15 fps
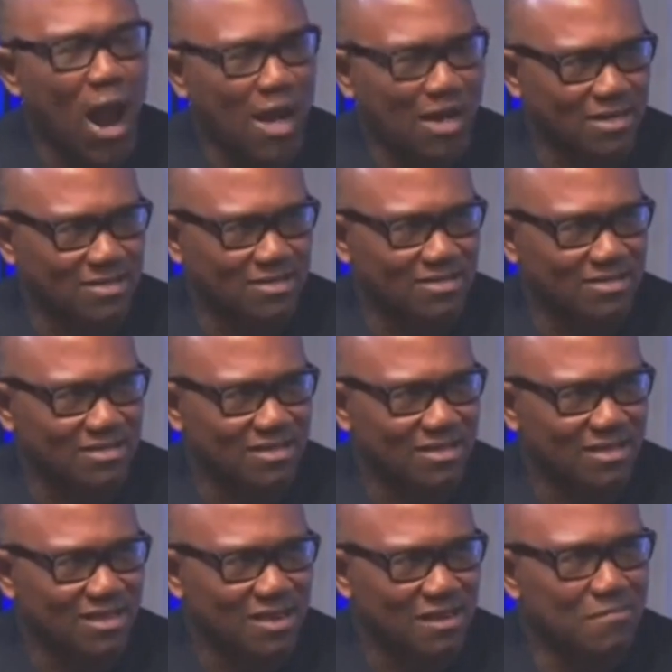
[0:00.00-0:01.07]
one
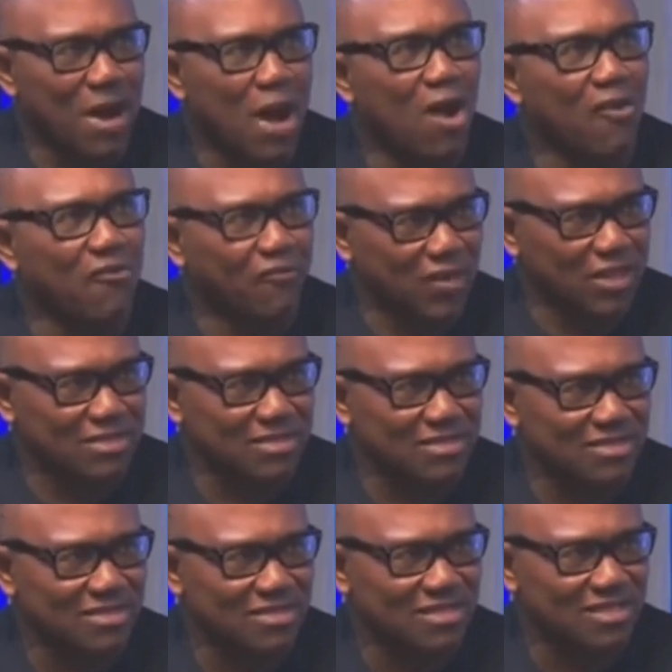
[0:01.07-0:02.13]
my
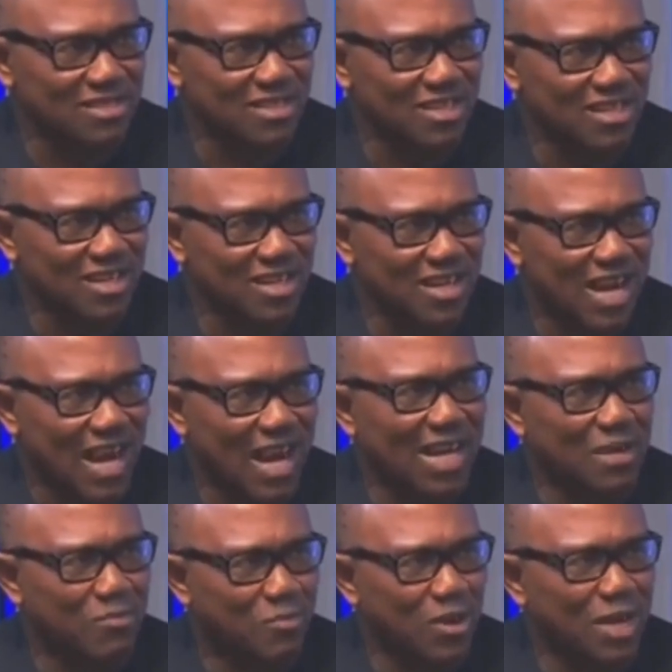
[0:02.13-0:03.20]
office
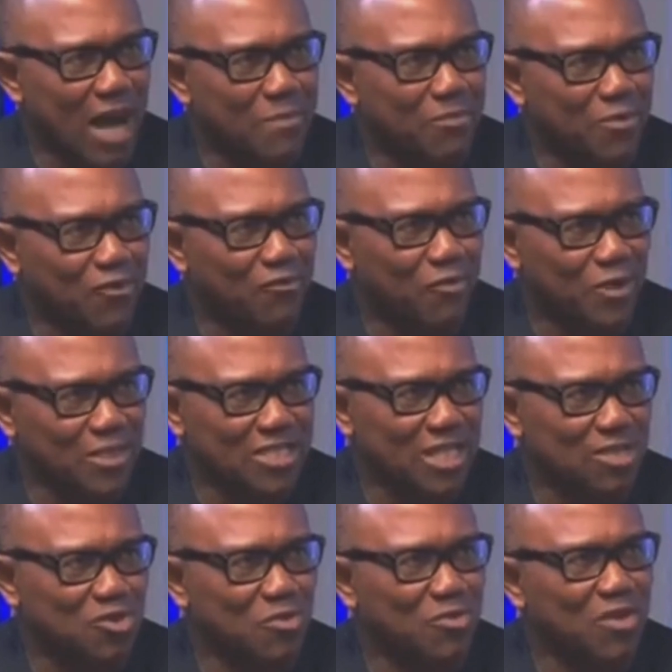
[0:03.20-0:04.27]
had a approved
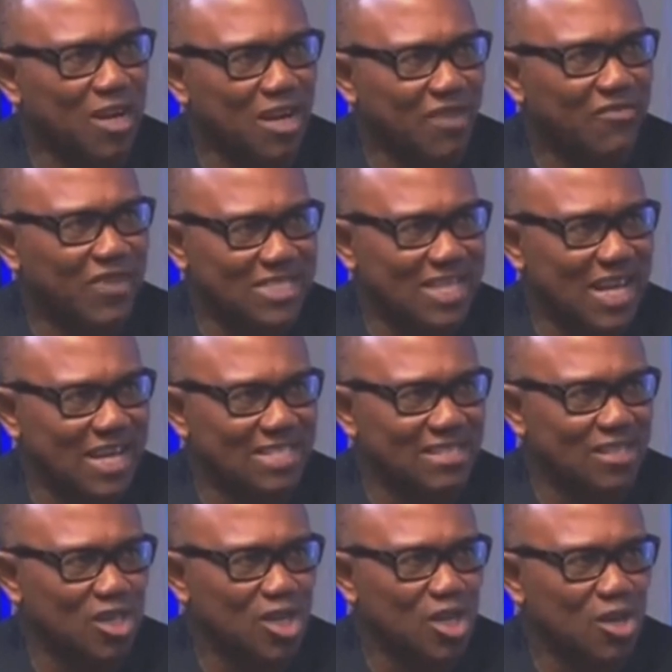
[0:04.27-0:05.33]
budget to be
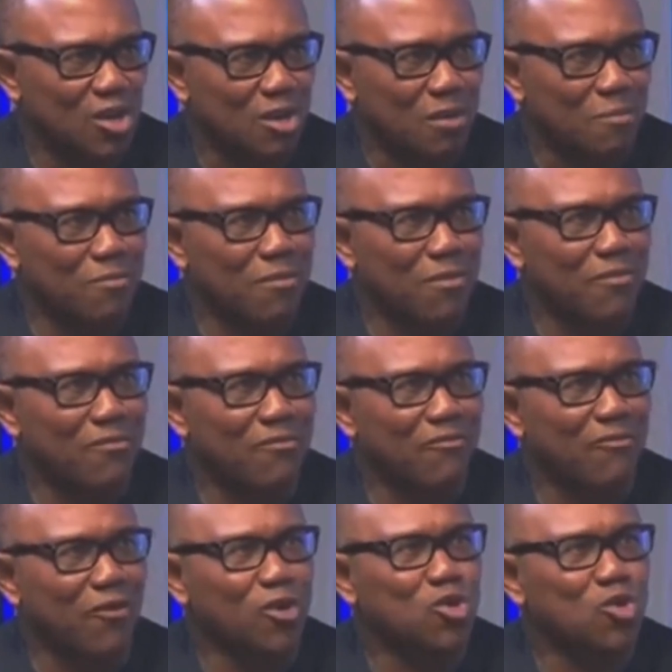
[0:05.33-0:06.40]
renovated
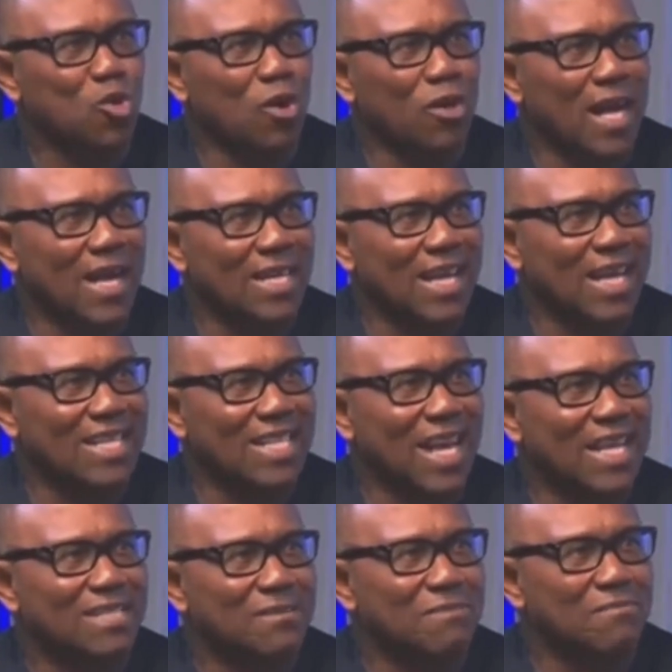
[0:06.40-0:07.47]
for
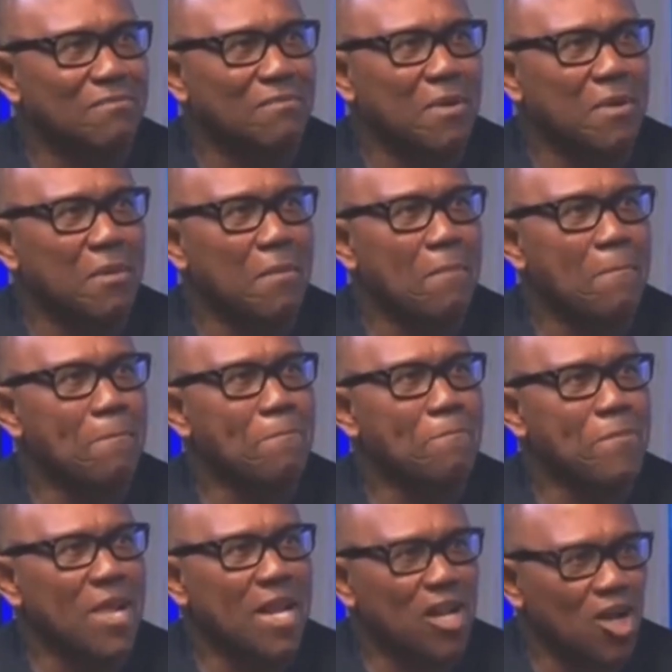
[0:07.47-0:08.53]
298
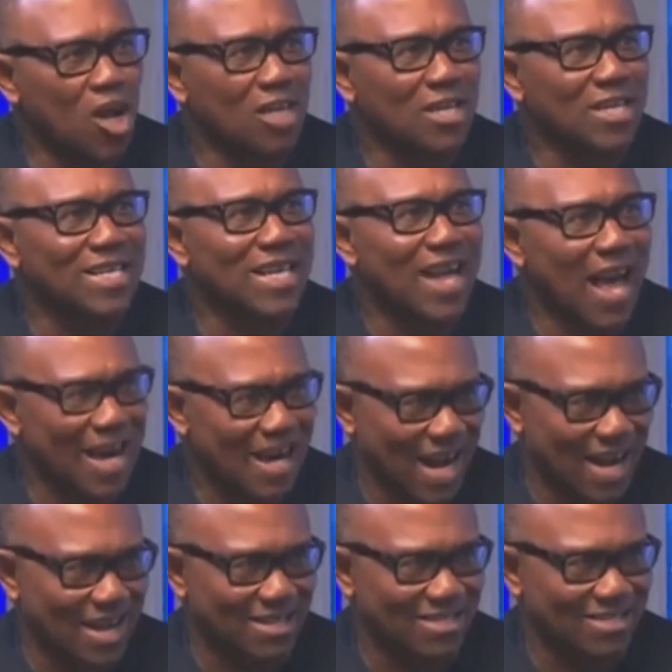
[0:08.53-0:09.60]
million
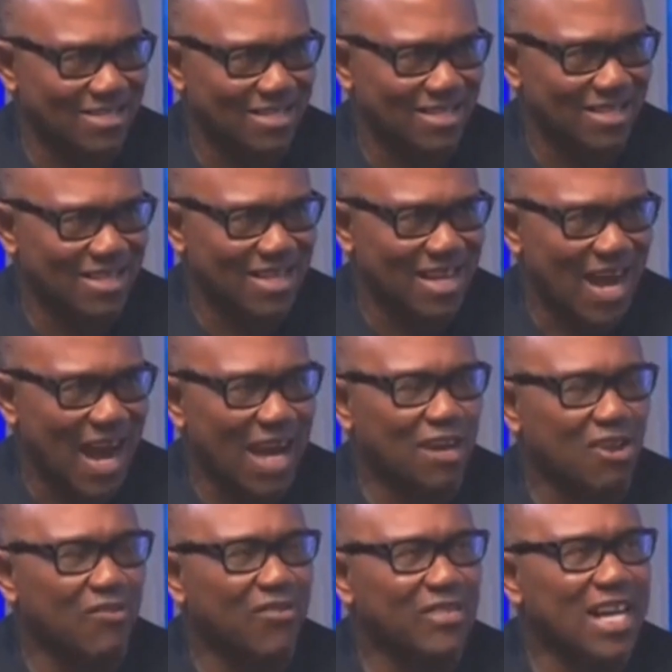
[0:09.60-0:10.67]
naira.
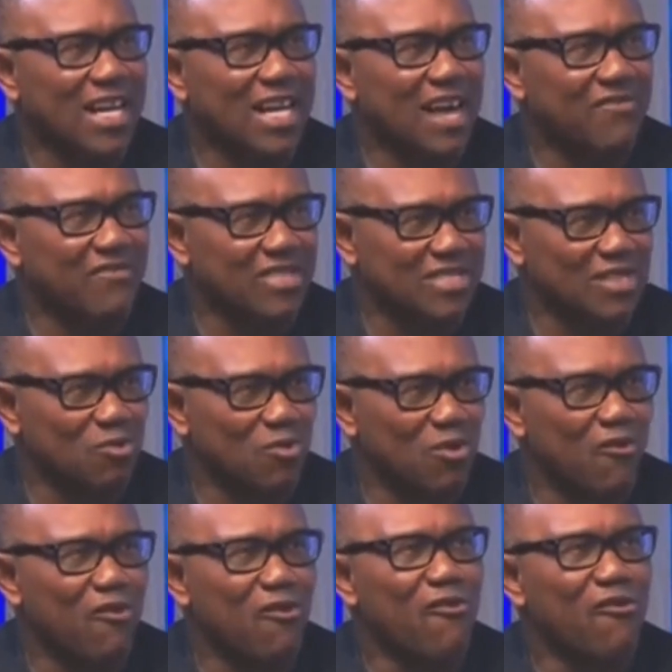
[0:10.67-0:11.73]
I renovated
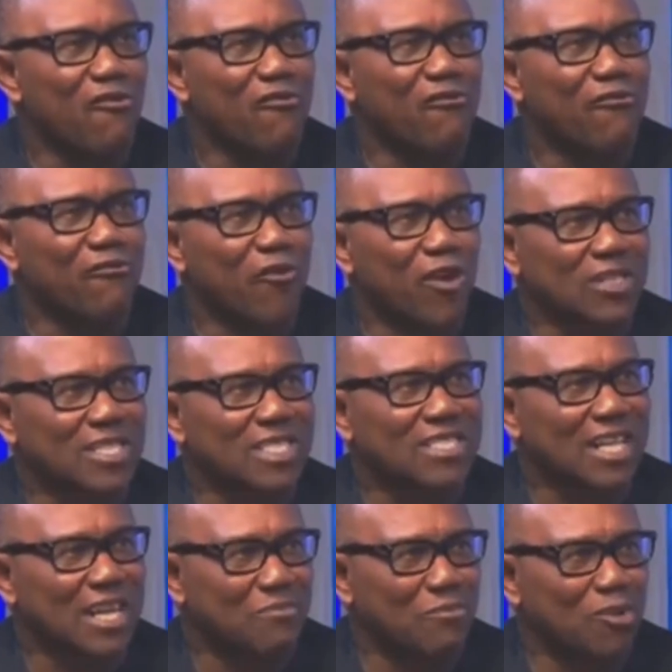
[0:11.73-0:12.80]
everything with
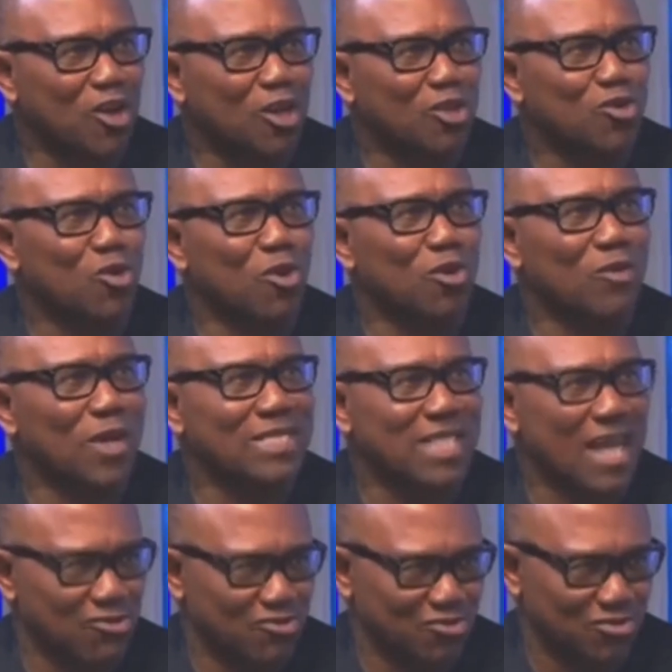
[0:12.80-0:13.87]
43 million
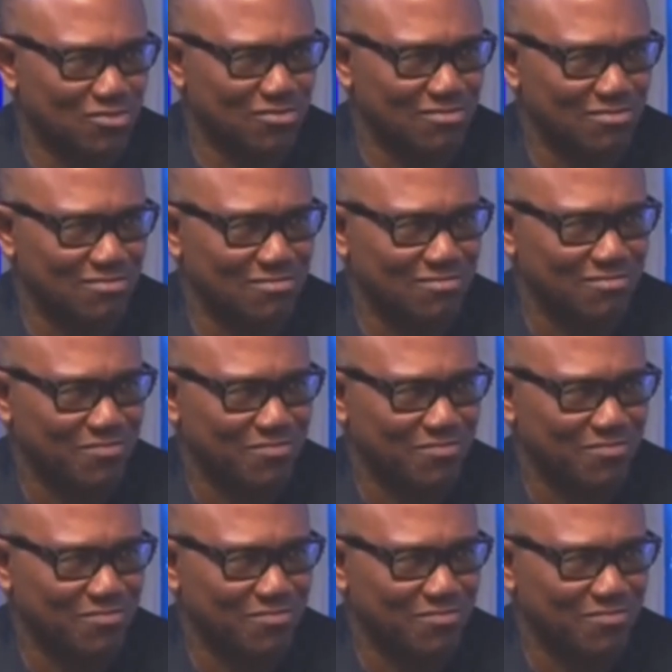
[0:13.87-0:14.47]
200 thousand.